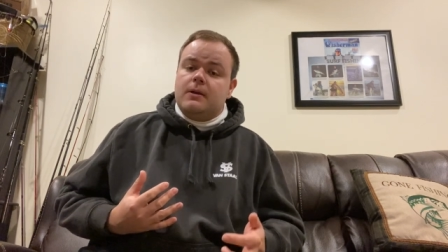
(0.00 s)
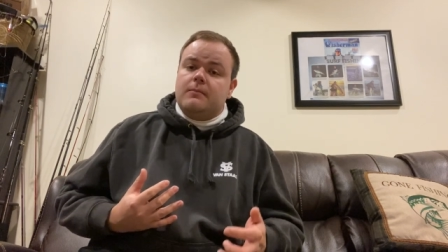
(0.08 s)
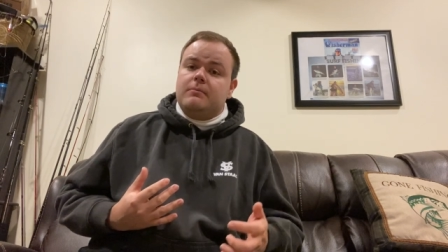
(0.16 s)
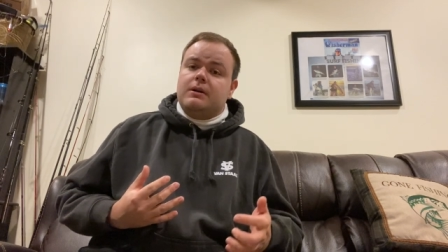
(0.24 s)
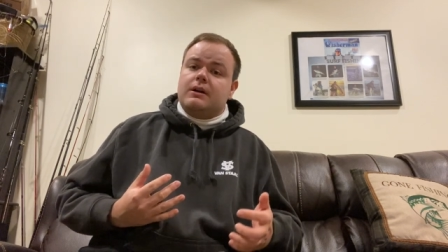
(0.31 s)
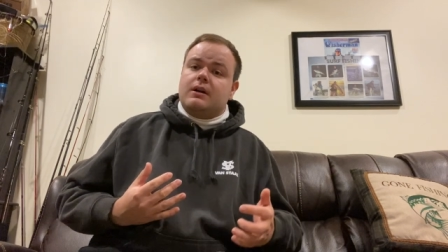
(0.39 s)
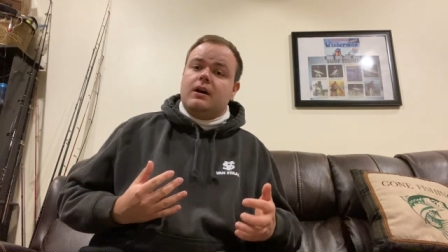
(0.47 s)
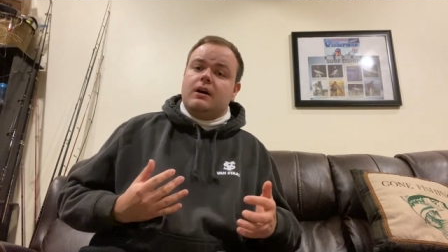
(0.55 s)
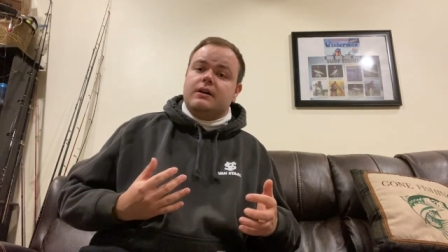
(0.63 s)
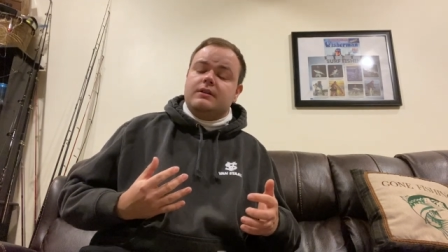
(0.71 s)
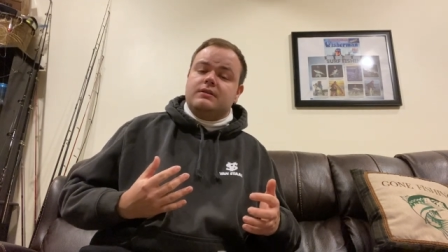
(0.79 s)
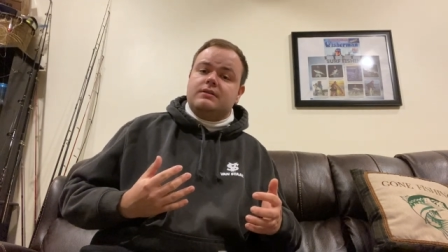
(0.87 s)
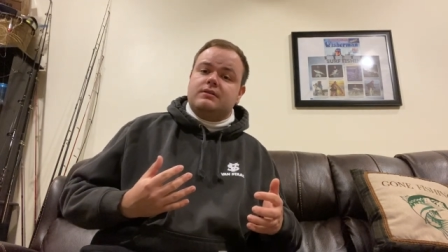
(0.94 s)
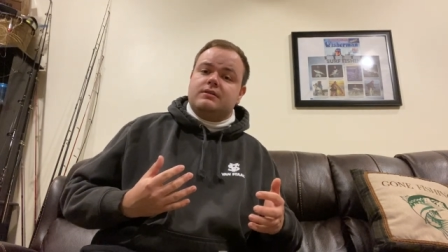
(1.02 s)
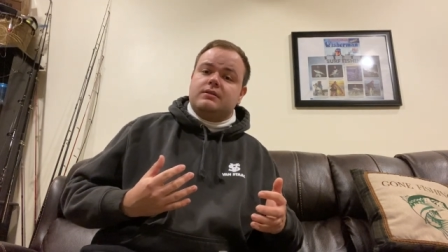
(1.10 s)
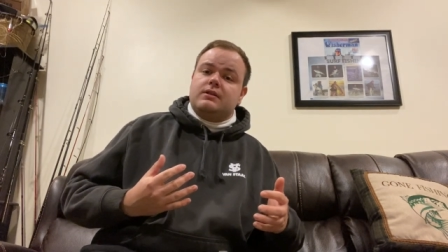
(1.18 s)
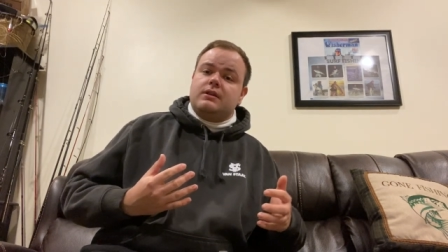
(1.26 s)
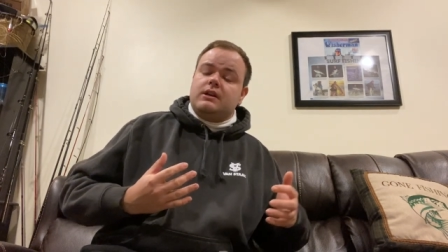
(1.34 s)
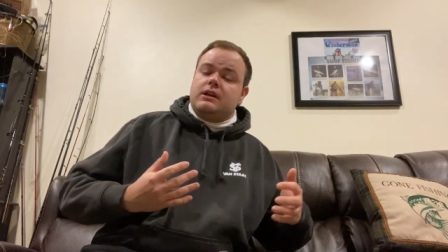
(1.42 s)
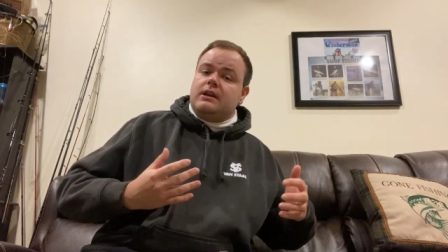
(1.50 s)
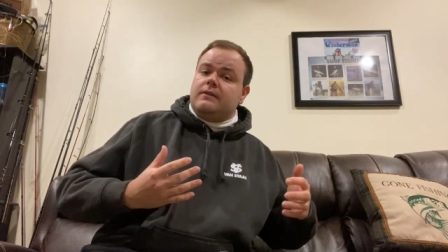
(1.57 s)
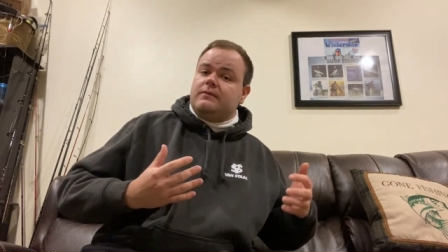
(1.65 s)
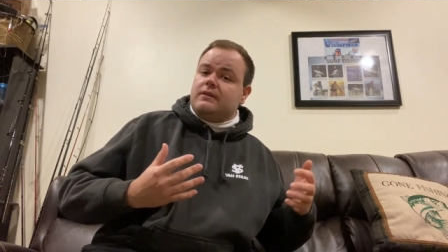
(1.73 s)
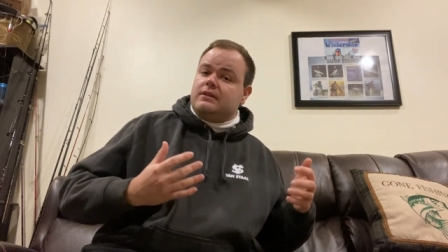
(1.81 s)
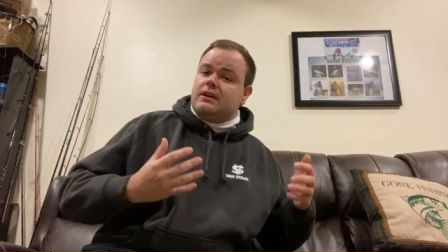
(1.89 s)
Because
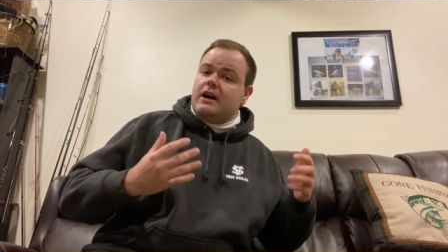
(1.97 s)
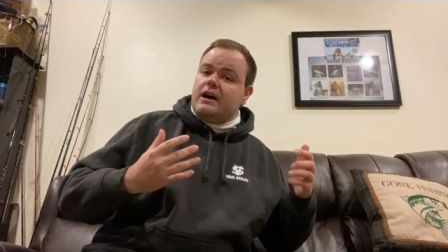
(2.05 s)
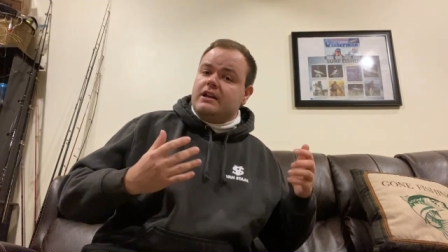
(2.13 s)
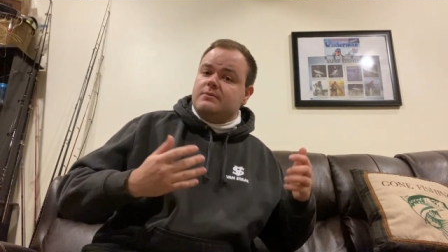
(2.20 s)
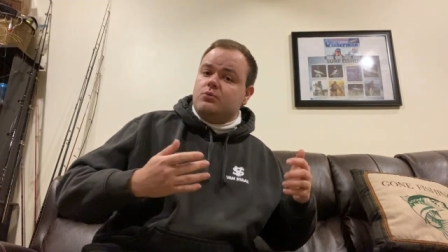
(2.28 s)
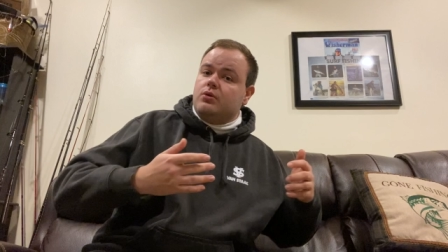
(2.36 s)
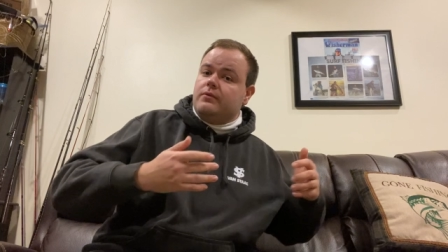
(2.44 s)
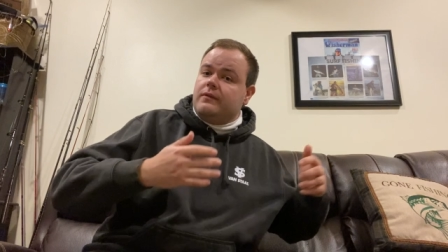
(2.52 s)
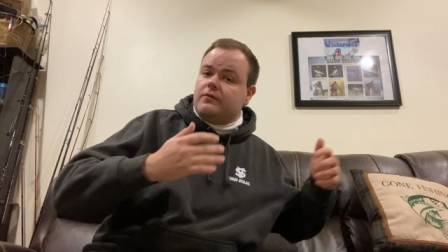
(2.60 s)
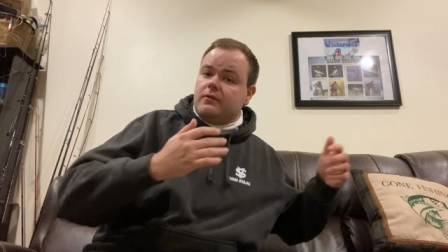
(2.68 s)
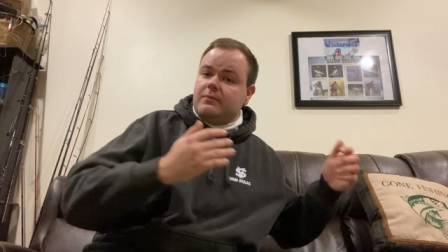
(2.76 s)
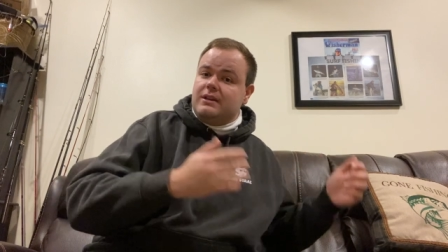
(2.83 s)
if the tide's moving from